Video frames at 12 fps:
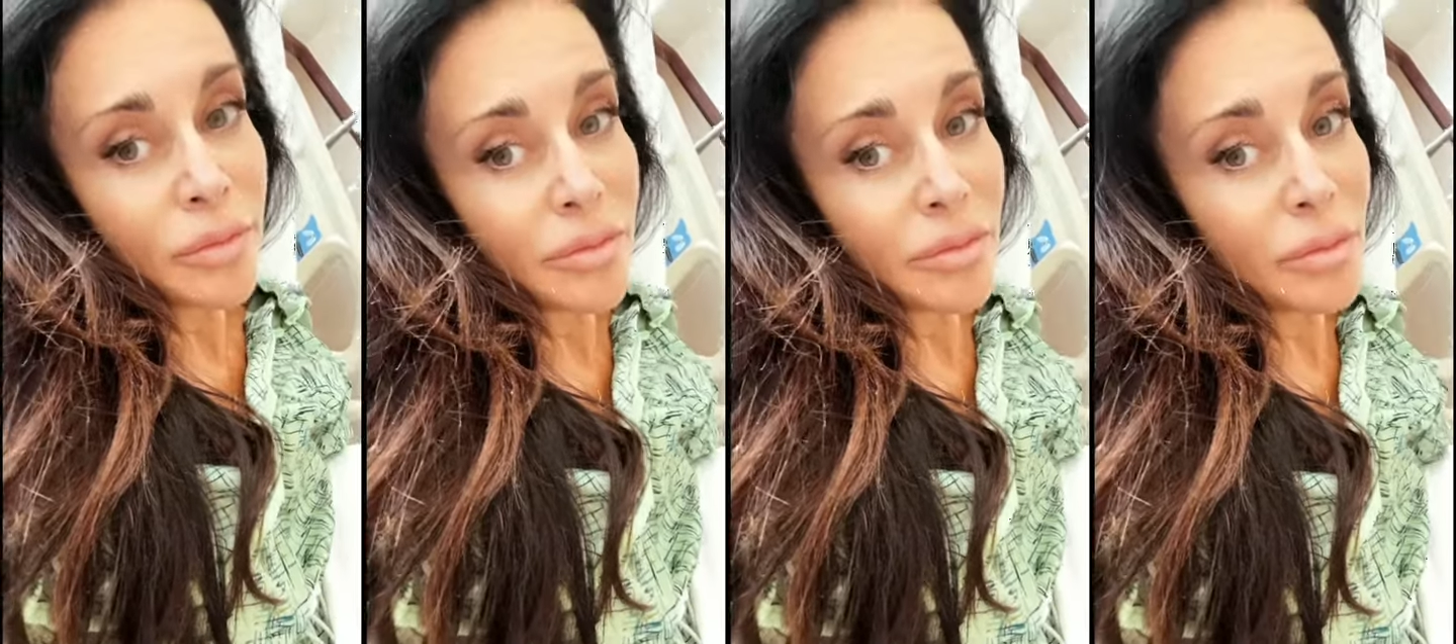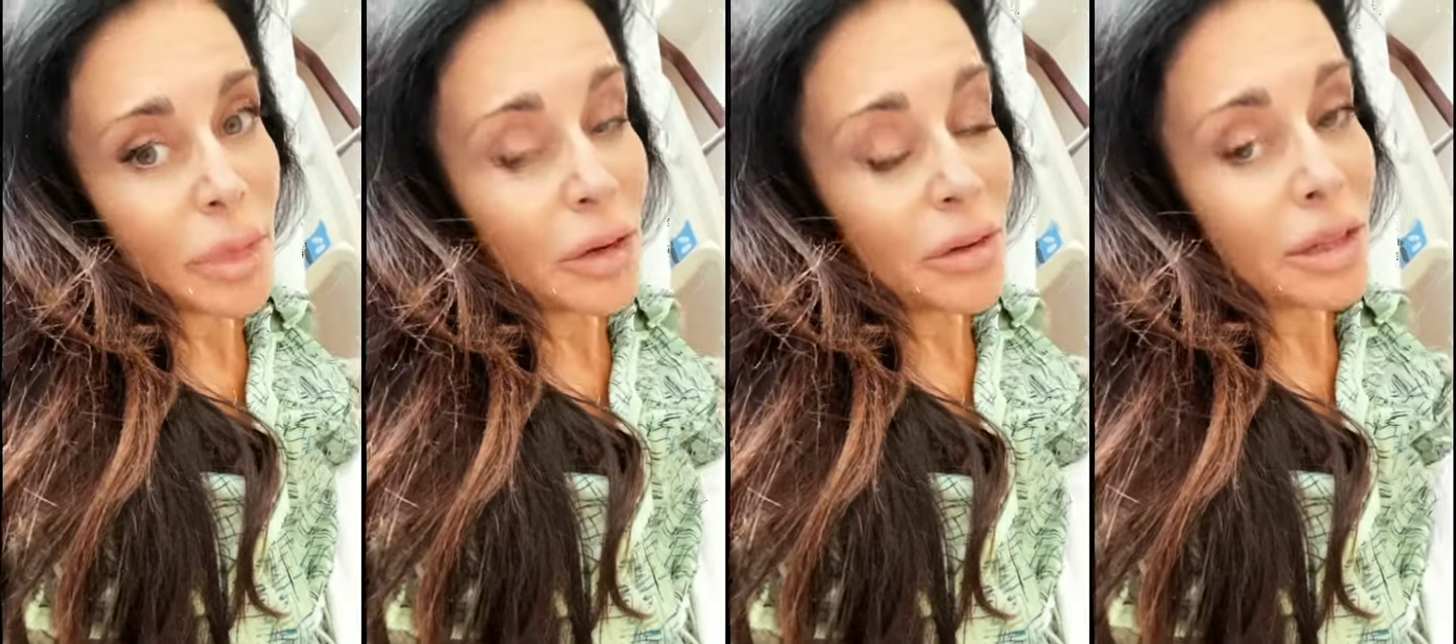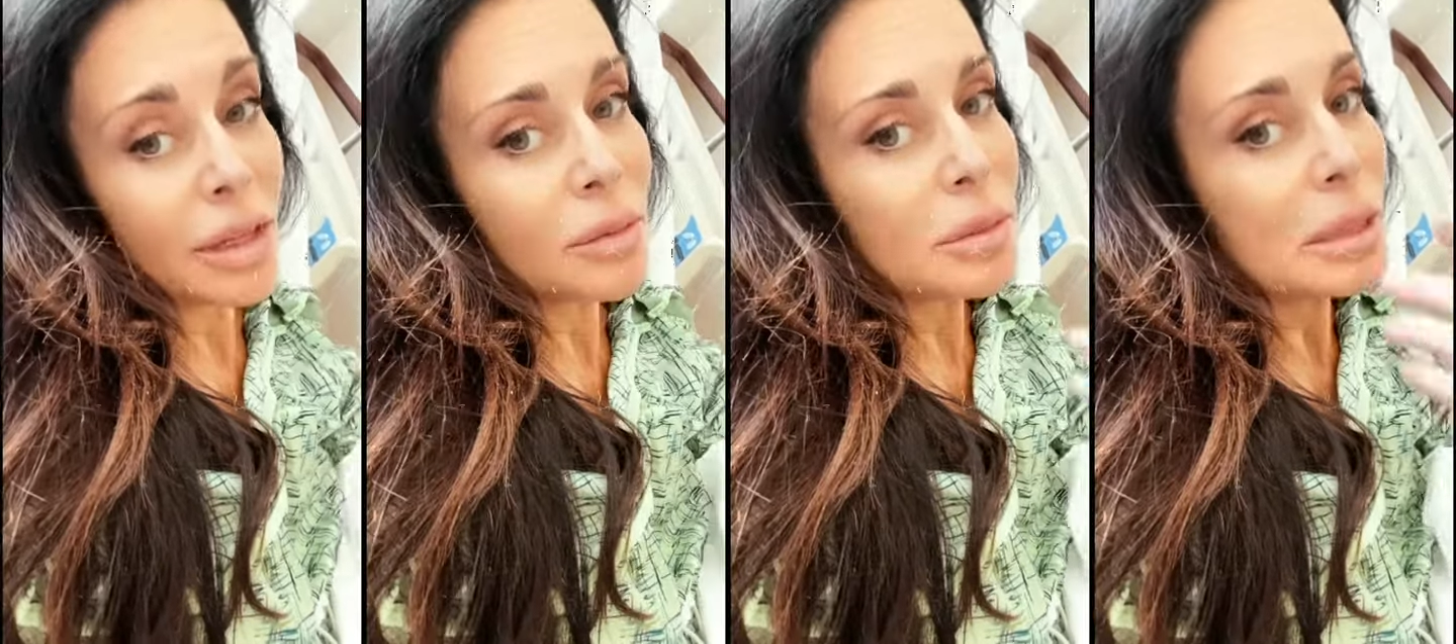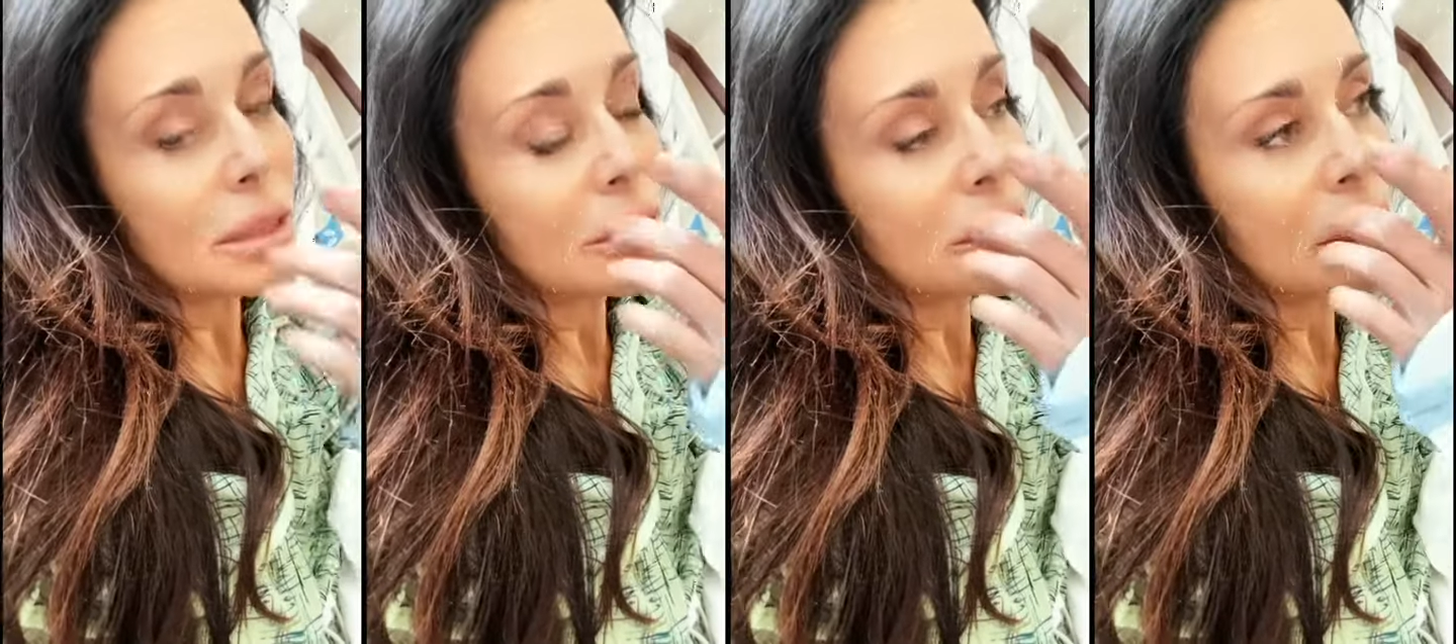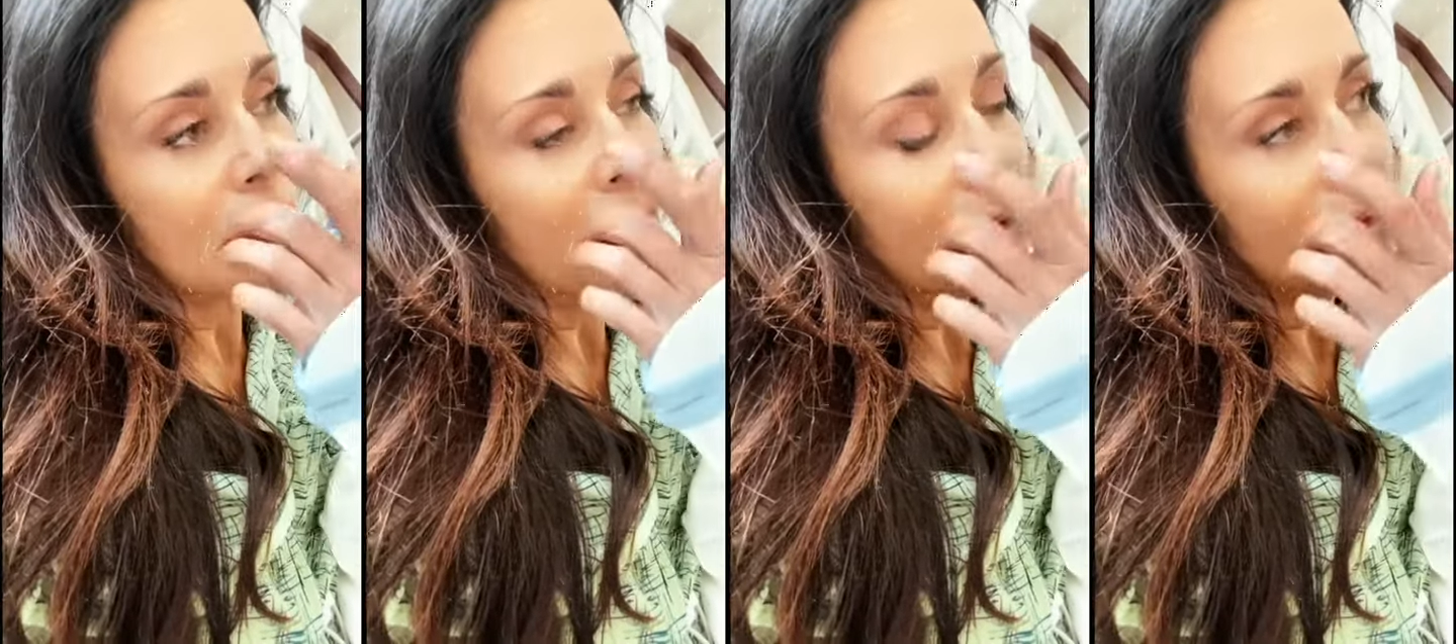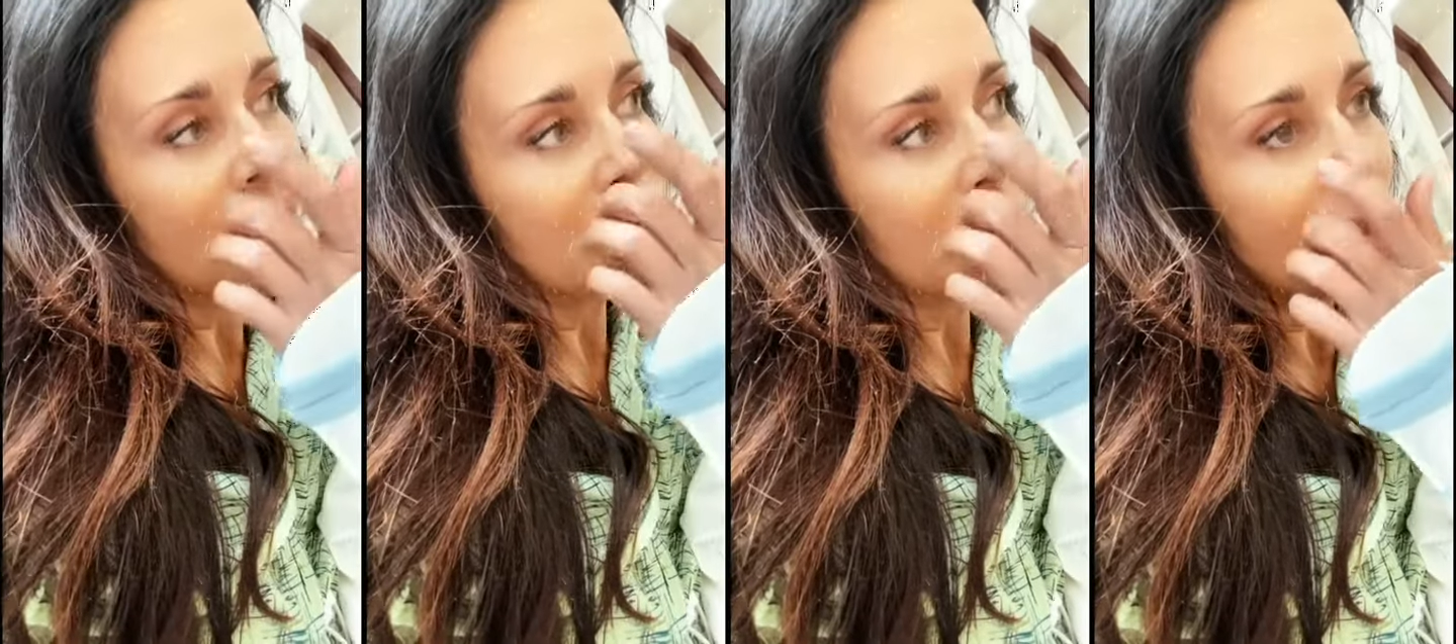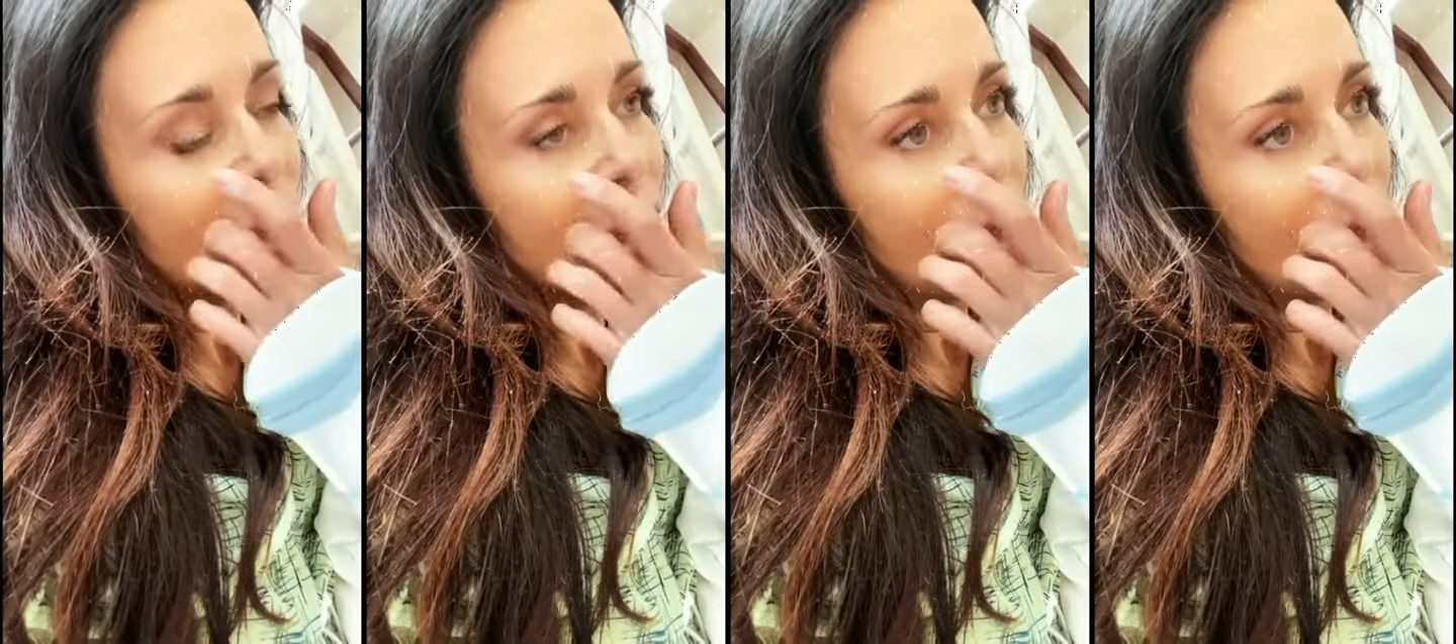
apparently I'm still having